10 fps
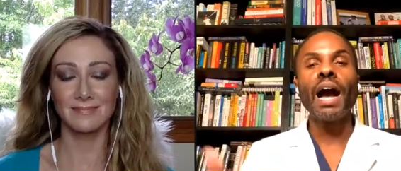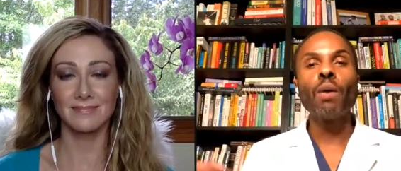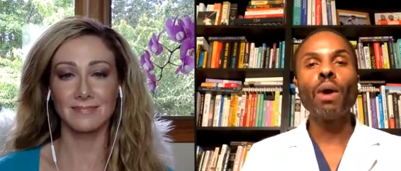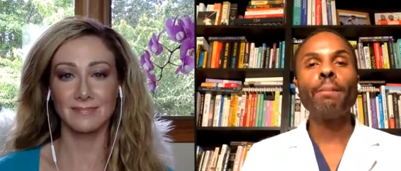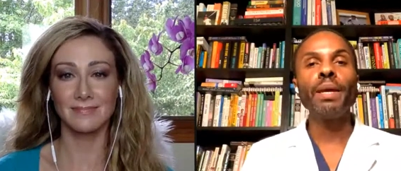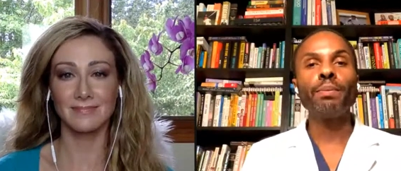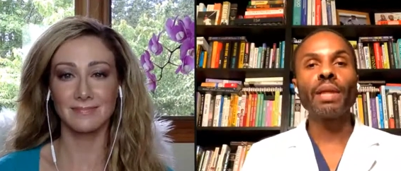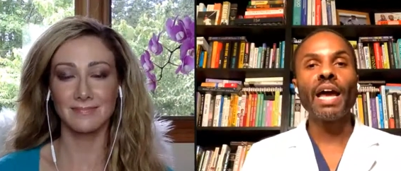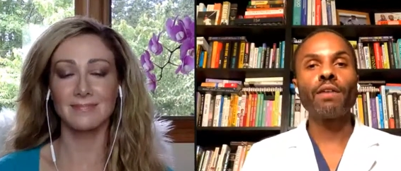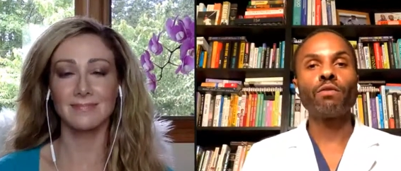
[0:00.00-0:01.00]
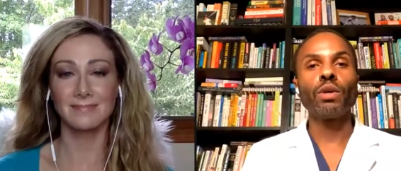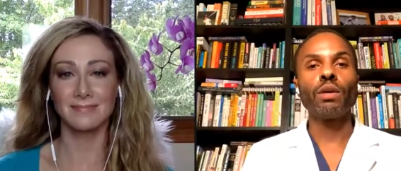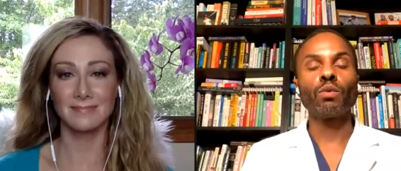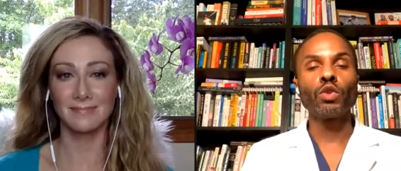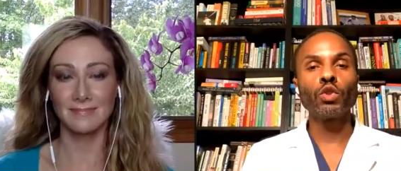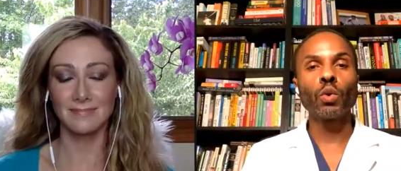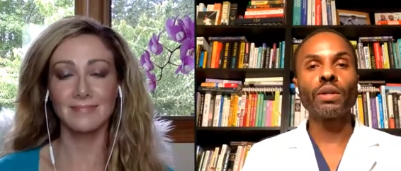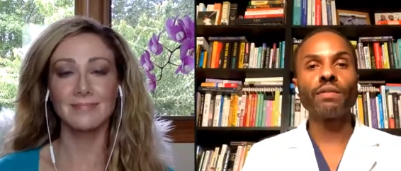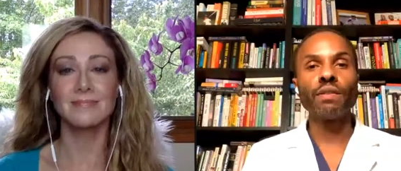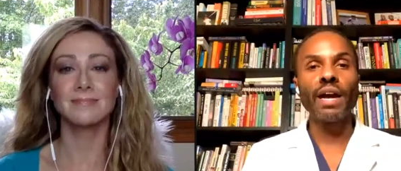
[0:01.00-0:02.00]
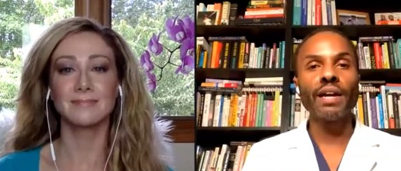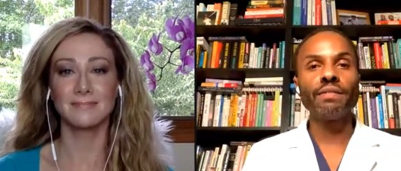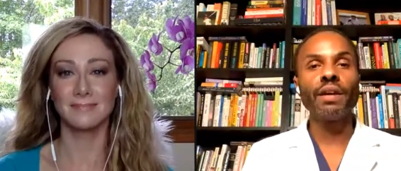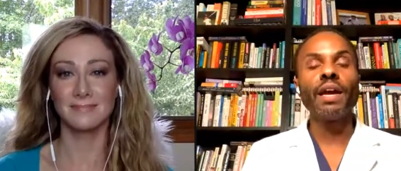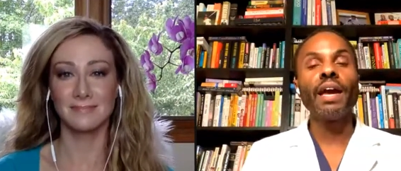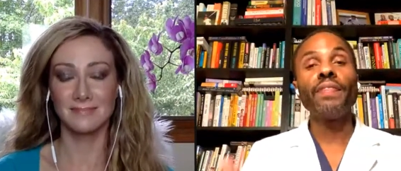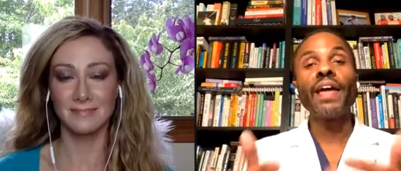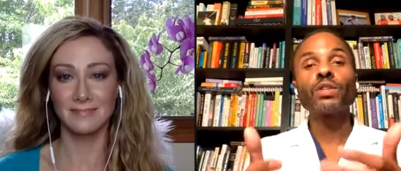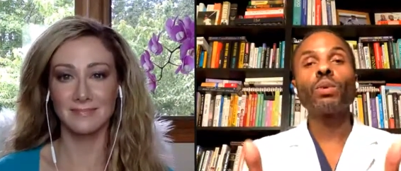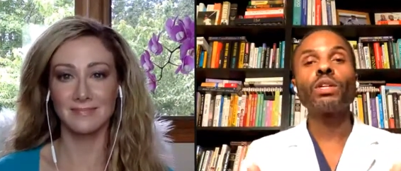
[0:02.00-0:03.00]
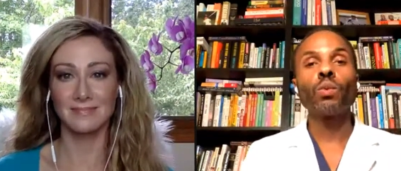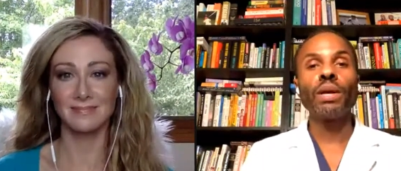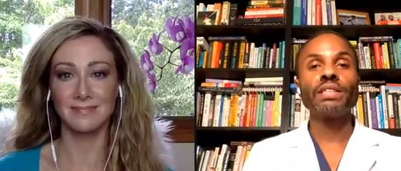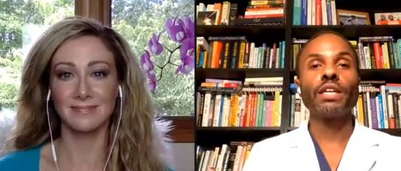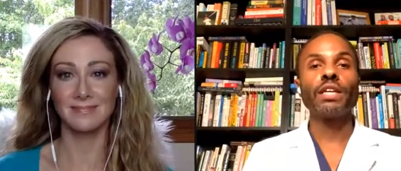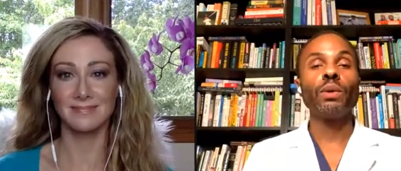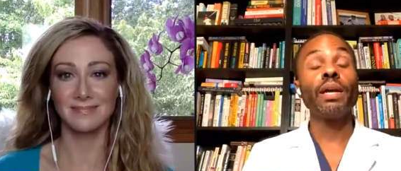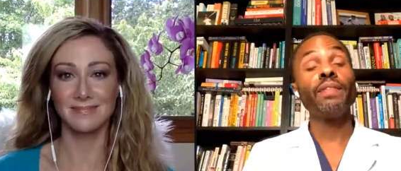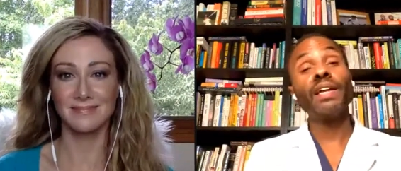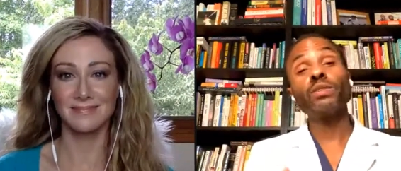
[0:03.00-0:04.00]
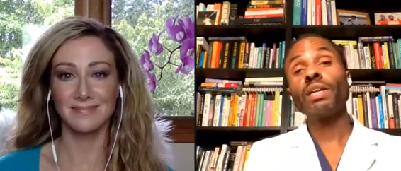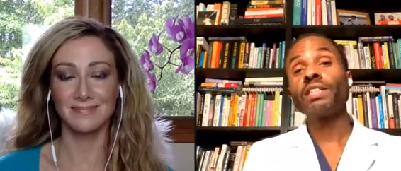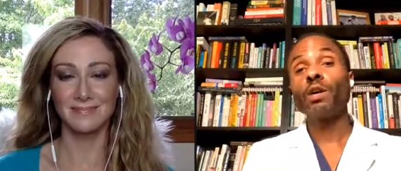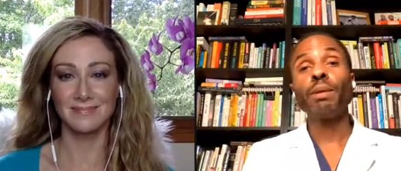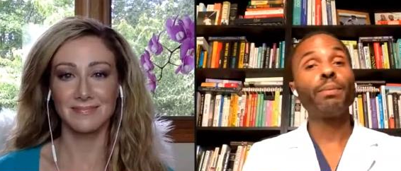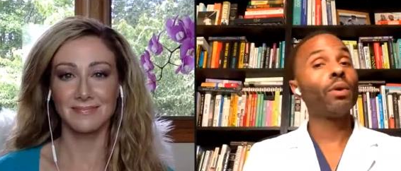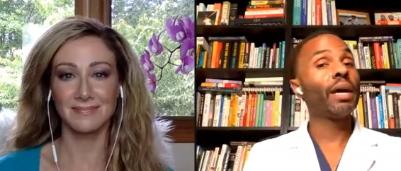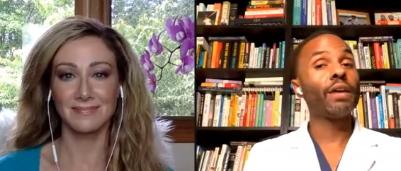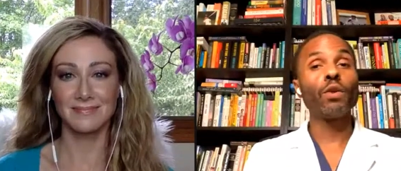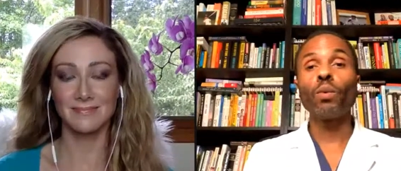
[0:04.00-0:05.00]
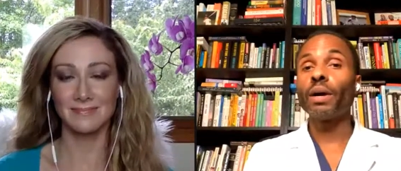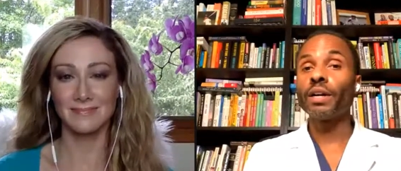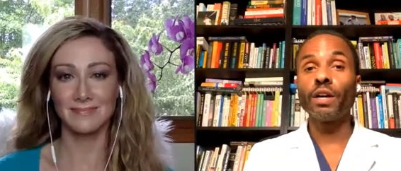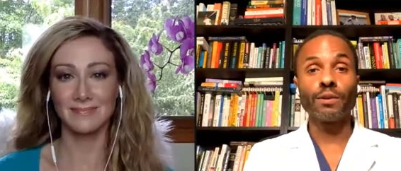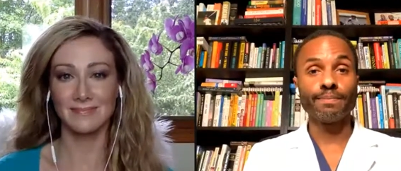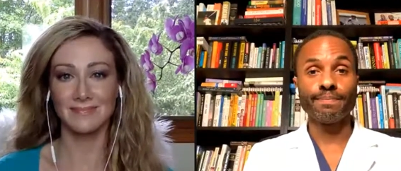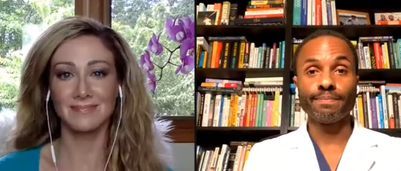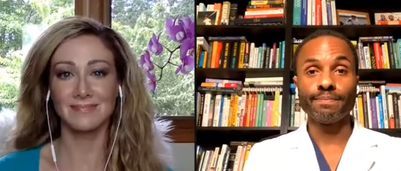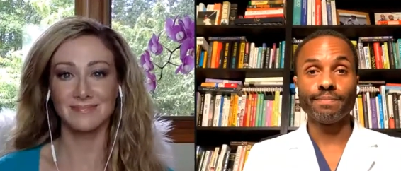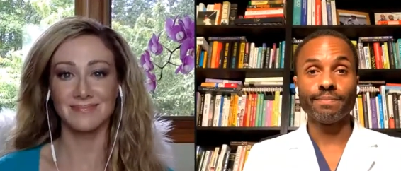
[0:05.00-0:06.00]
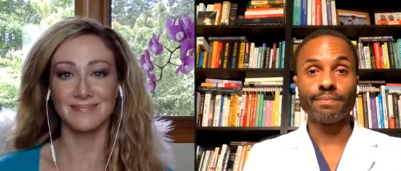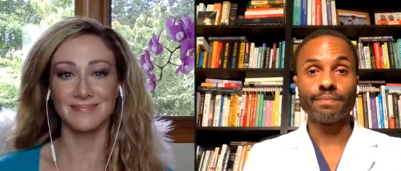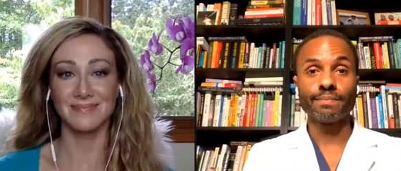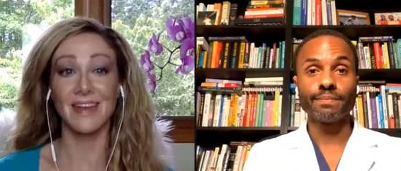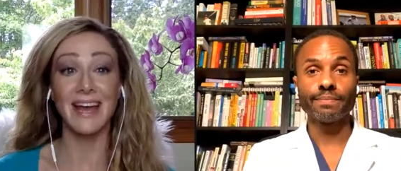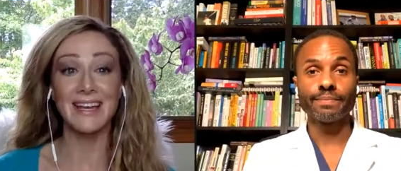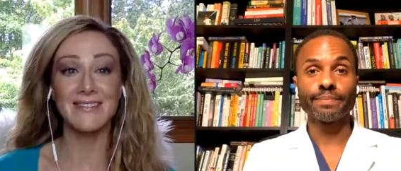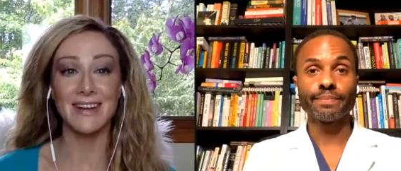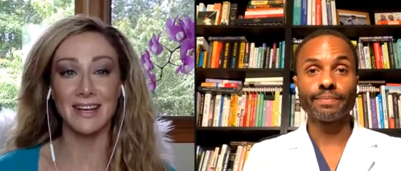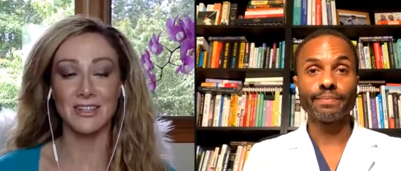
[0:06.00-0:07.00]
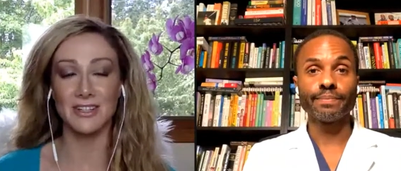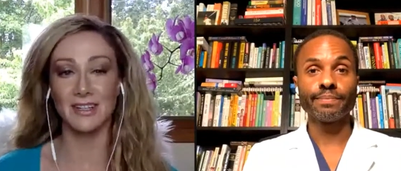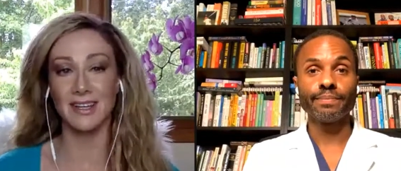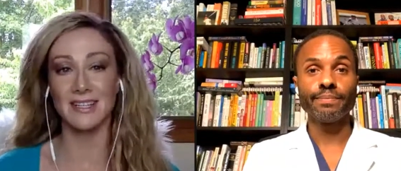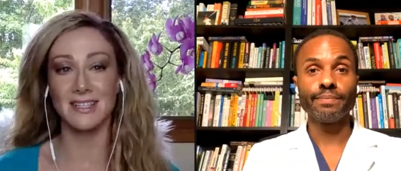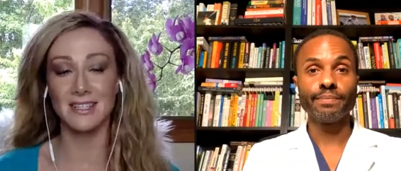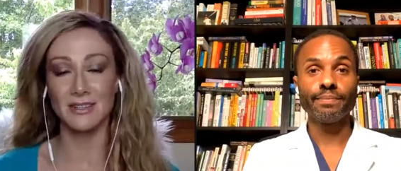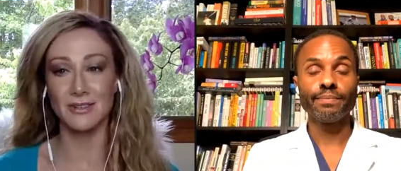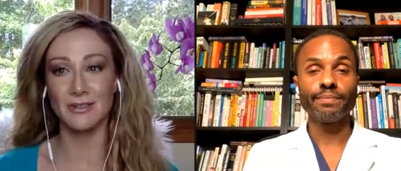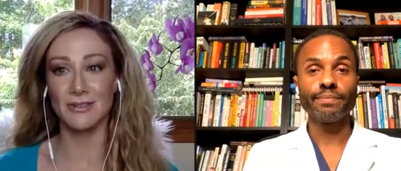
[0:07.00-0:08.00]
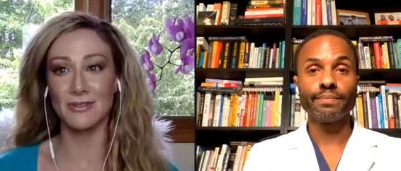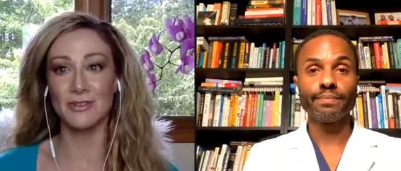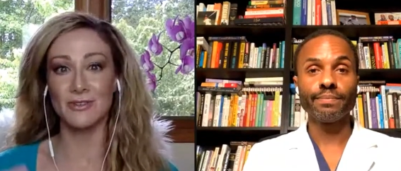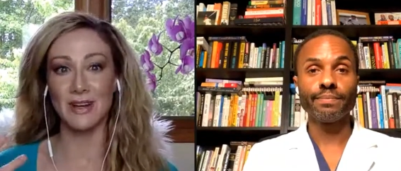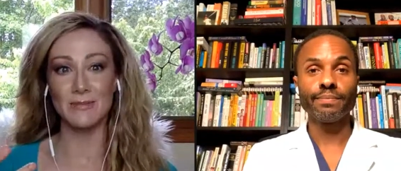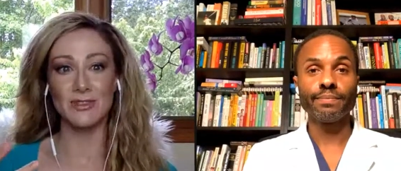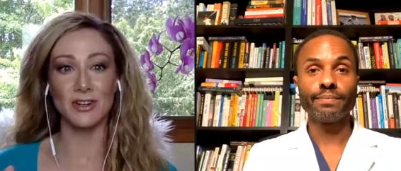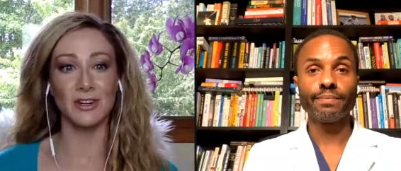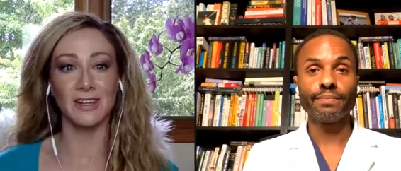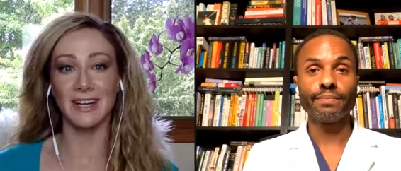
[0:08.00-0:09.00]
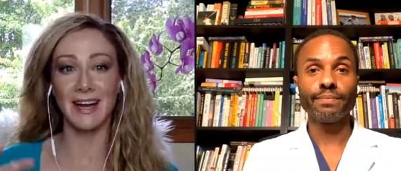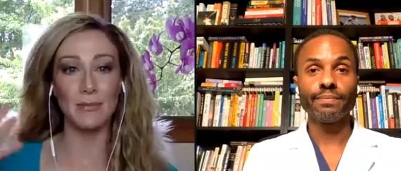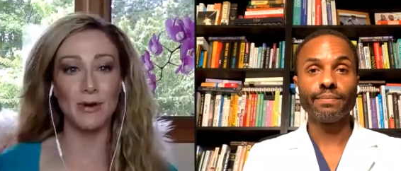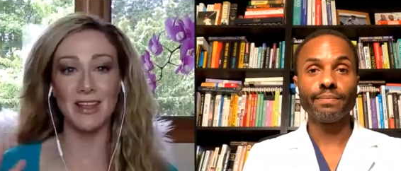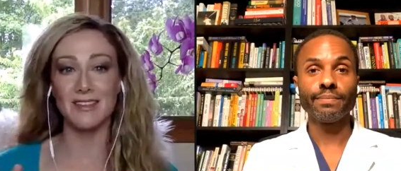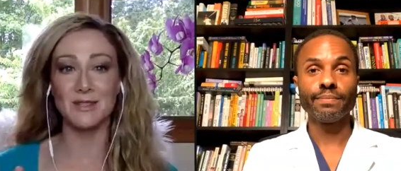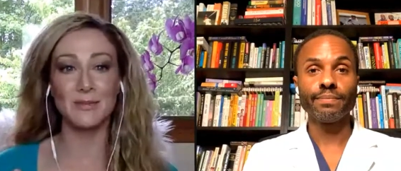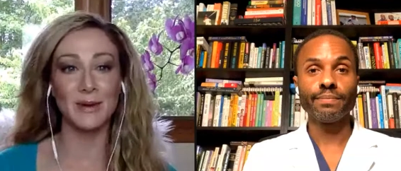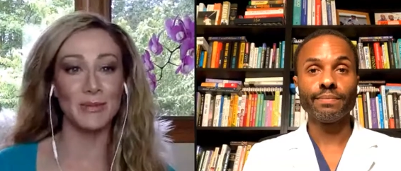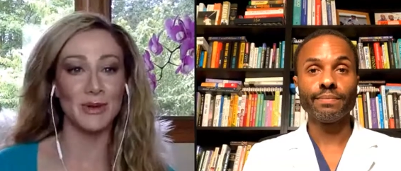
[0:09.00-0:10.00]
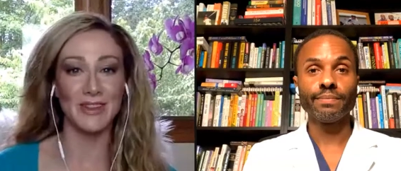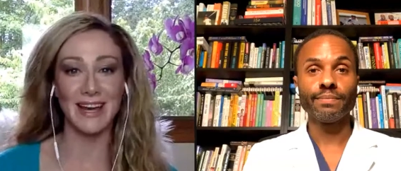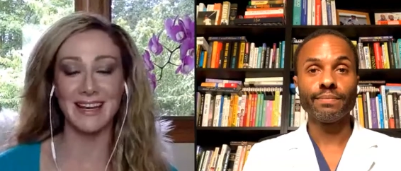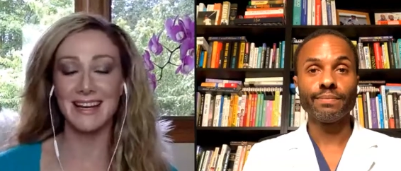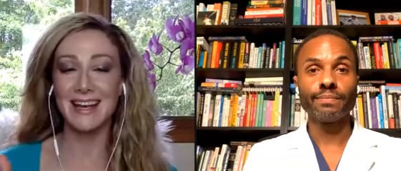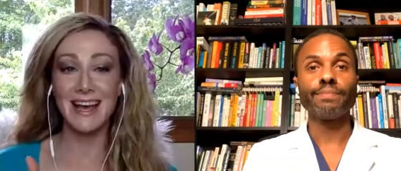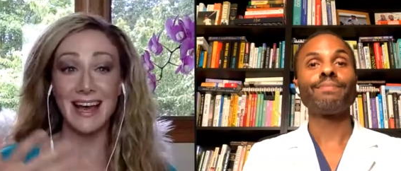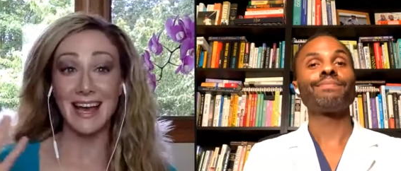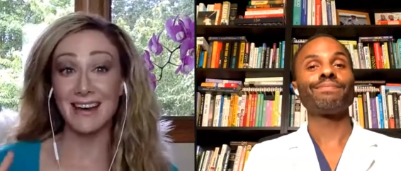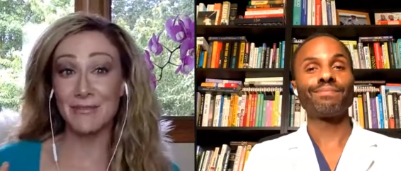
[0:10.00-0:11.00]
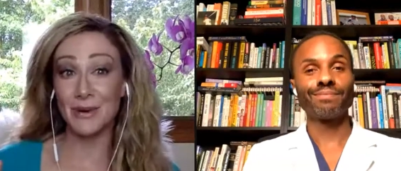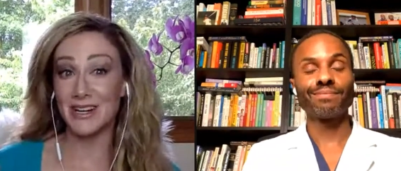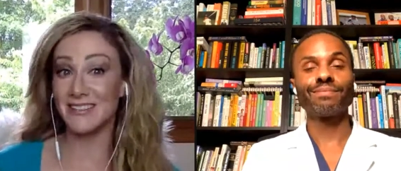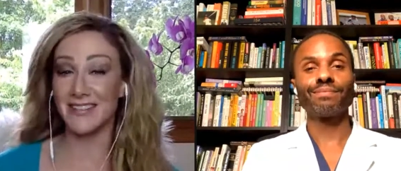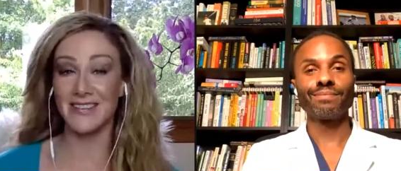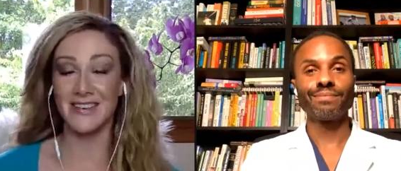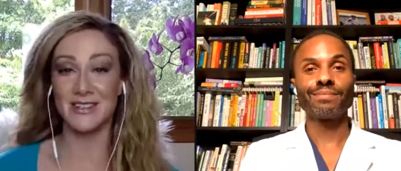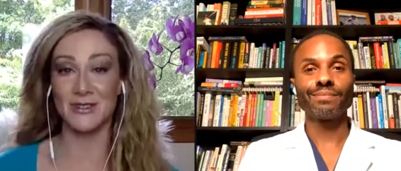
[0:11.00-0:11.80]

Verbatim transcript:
Speaker 1: I want people to have a restorative life. And that's one of the ways I do it. And that's what I tell people everywhere I go.
Speaker 2: Mm-hmm. I even actually like to do dream journaling. I'm one of those people that I have pretty vivid